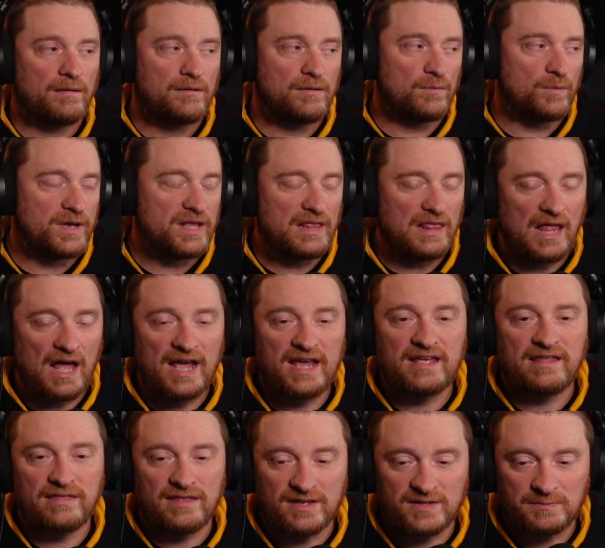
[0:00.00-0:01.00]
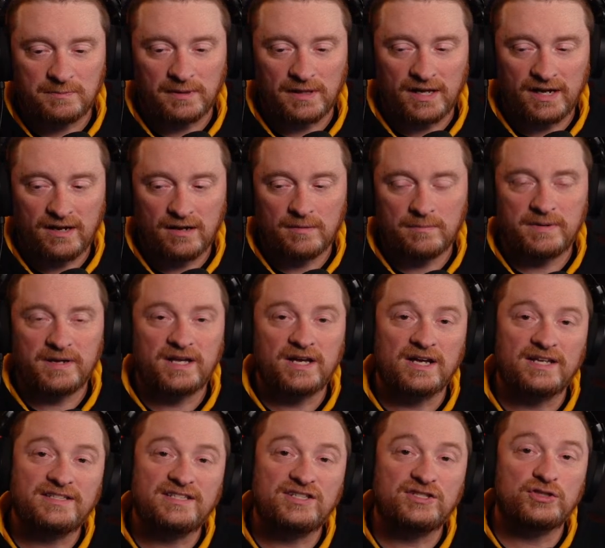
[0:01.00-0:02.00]
we like this player
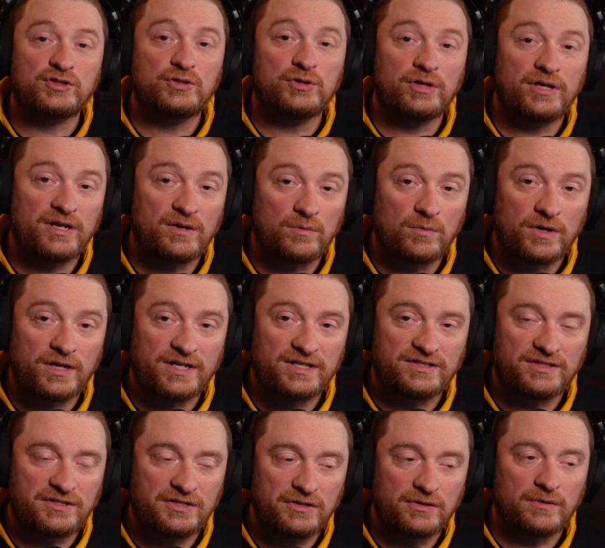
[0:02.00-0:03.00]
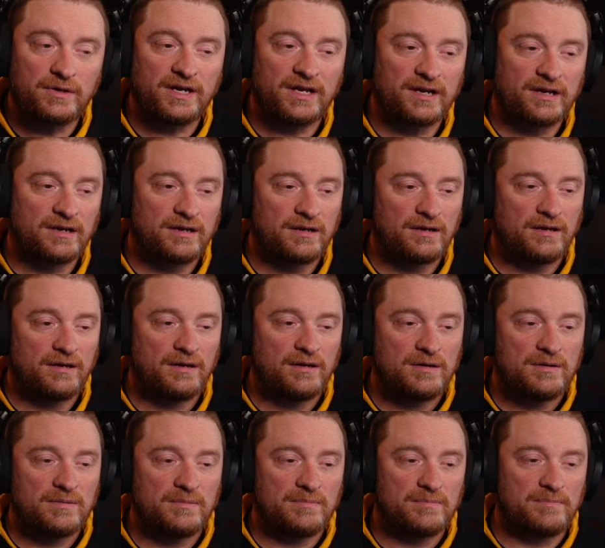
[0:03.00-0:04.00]
because he's good at what he's doing,
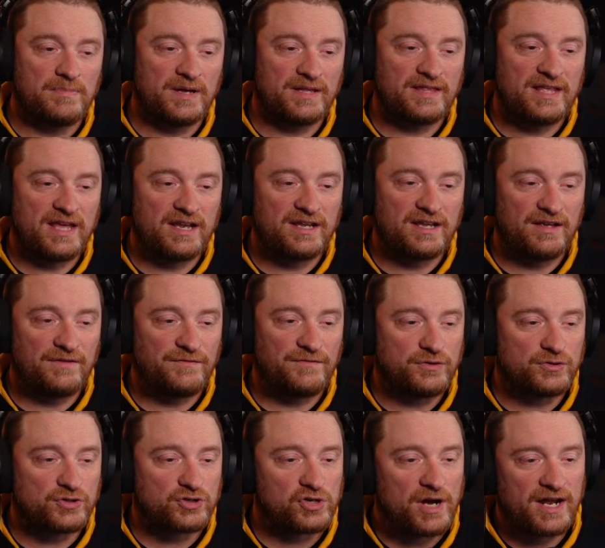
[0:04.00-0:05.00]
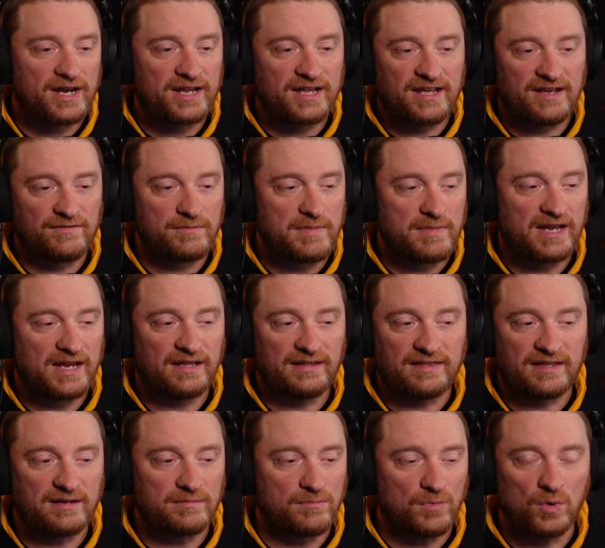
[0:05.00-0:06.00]
but then if you try to give him
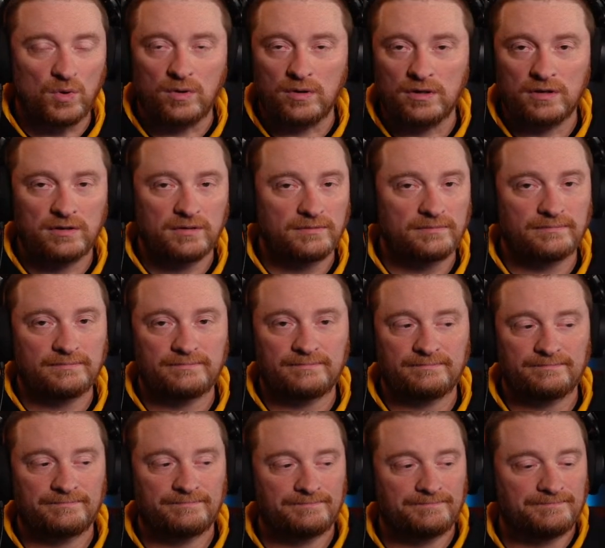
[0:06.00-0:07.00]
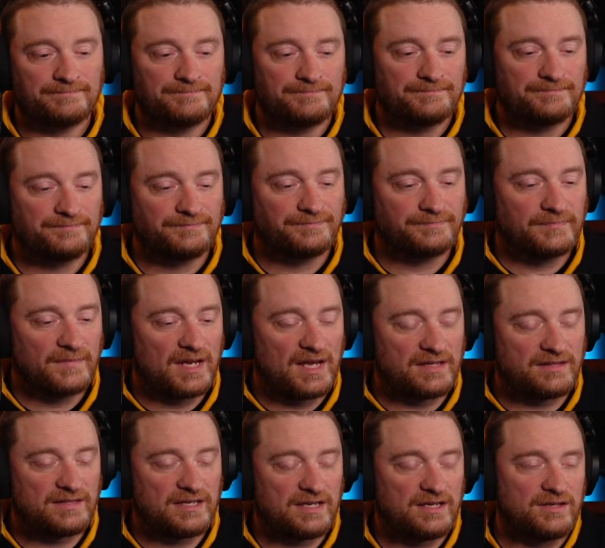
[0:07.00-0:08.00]
anything more, I
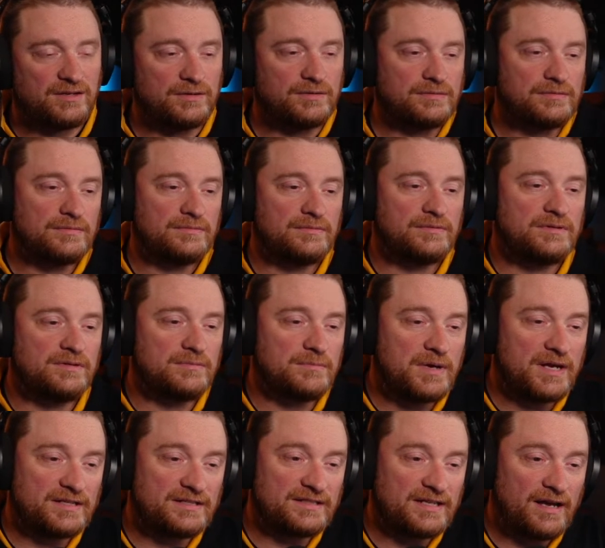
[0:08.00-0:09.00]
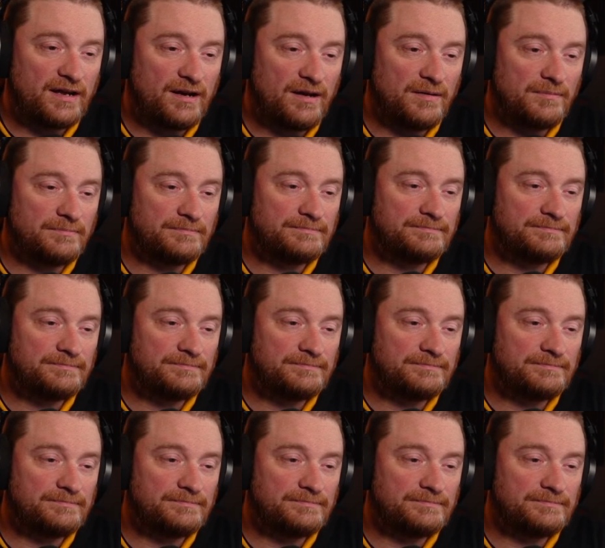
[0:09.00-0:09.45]
think you mess that up.